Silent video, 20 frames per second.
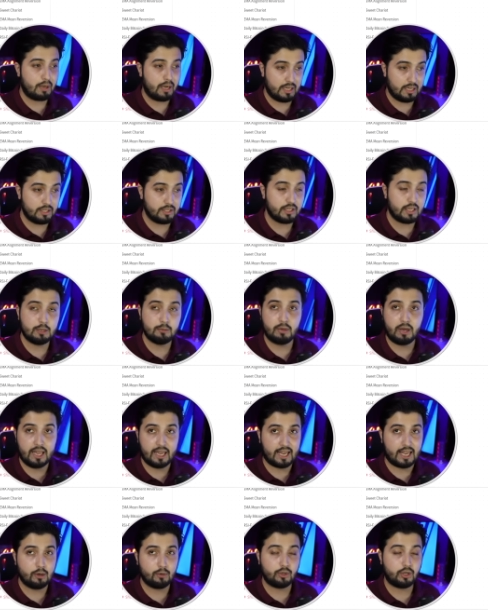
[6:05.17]
balance in my
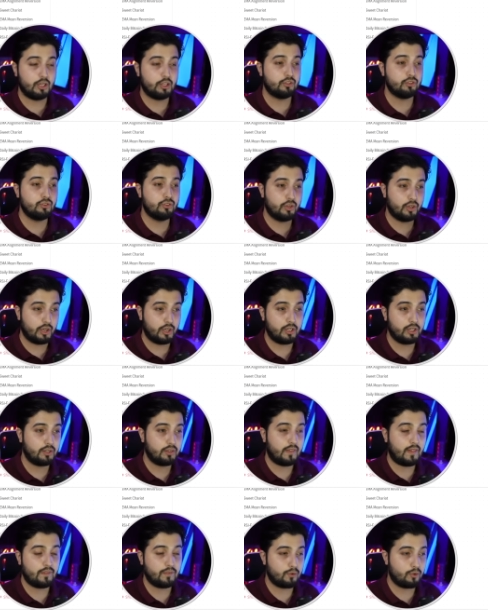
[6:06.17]
account is greater
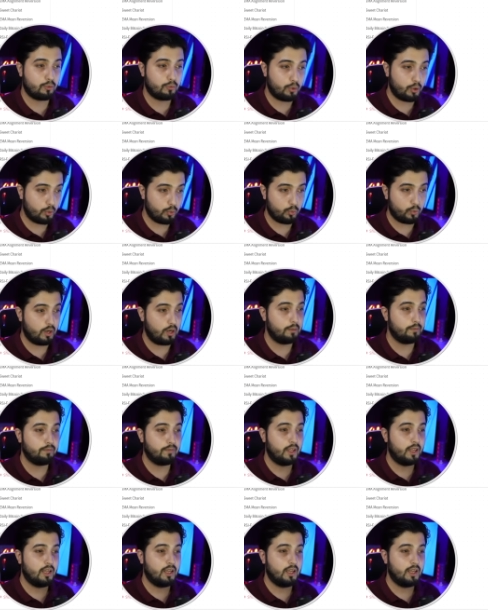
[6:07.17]
than 0.1